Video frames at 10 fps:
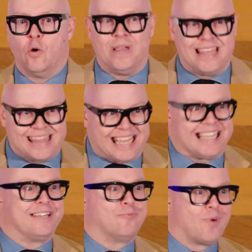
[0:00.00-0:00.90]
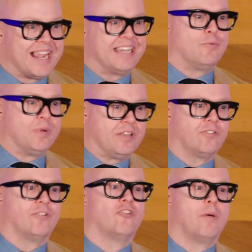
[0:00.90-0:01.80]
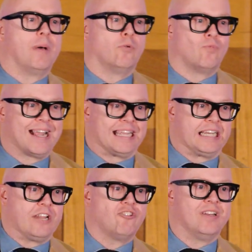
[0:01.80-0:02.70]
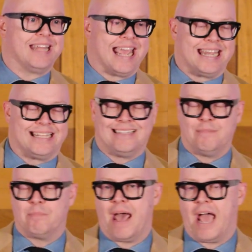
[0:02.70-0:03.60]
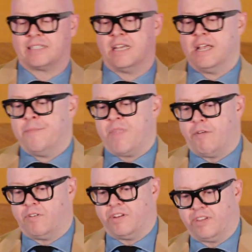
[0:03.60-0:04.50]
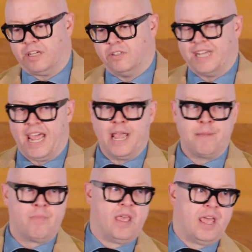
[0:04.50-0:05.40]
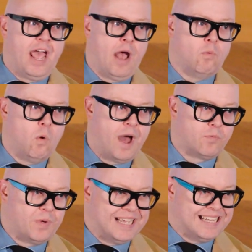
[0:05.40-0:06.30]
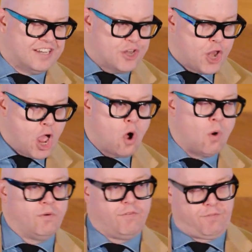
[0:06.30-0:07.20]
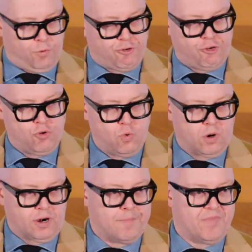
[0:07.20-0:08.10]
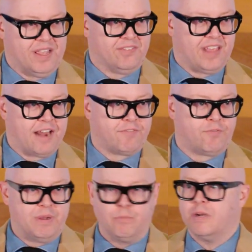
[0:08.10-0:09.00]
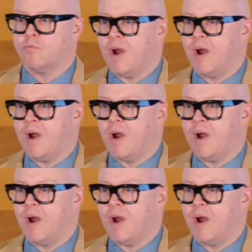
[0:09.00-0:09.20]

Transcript: we think and write and research about recognition and its impact every single day. And what we know for sure is that frequent